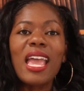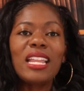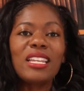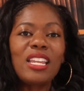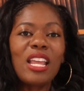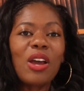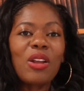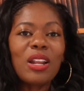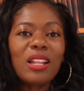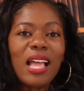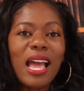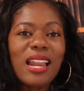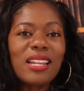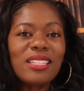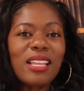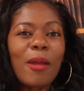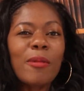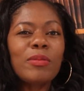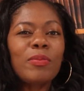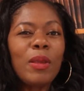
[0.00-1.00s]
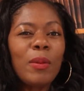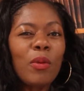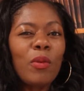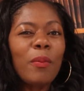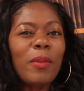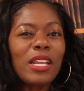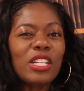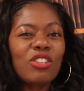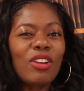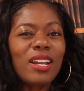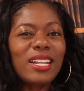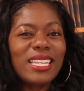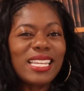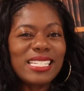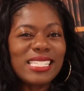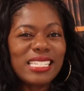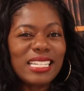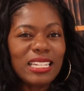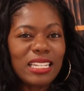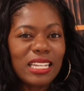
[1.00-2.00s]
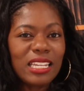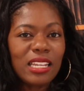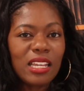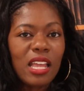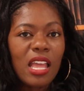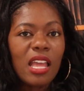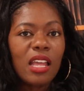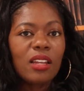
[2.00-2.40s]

Now, a lot of times people may try to get slick.